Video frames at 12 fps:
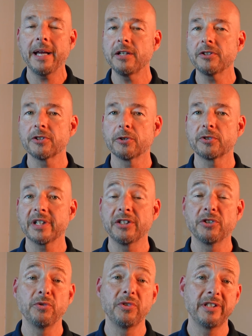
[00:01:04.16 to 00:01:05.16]
pesos
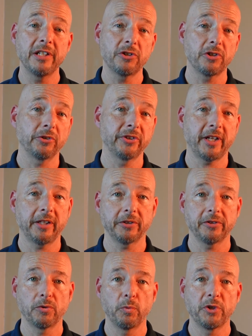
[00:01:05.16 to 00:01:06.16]
into digital
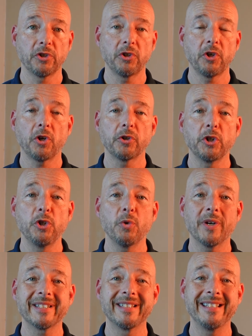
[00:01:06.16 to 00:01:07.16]
dollars, which are called
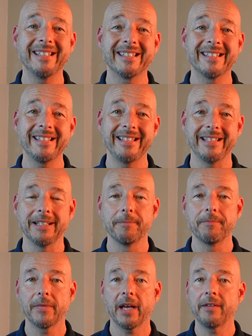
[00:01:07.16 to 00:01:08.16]
USDC,
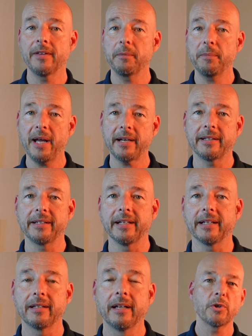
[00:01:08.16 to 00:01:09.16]
and then back
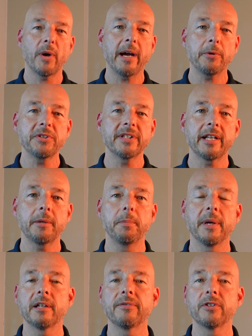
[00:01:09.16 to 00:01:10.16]
again. So how is that a
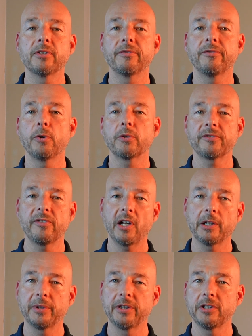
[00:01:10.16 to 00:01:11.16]
benefit to folks
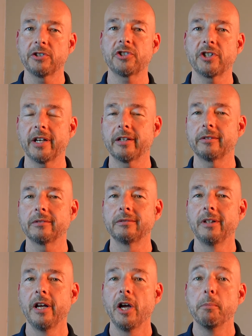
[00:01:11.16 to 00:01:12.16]
following this channel,
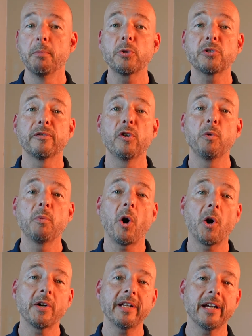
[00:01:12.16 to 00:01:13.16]
most of whom
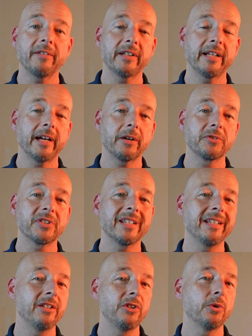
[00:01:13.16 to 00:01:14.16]
already have accounts
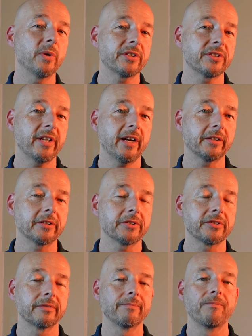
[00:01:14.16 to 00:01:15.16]
in US
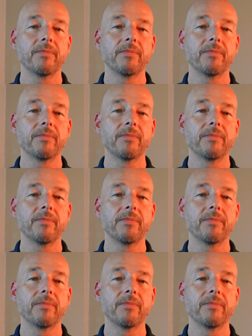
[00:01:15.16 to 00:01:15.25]
dollars?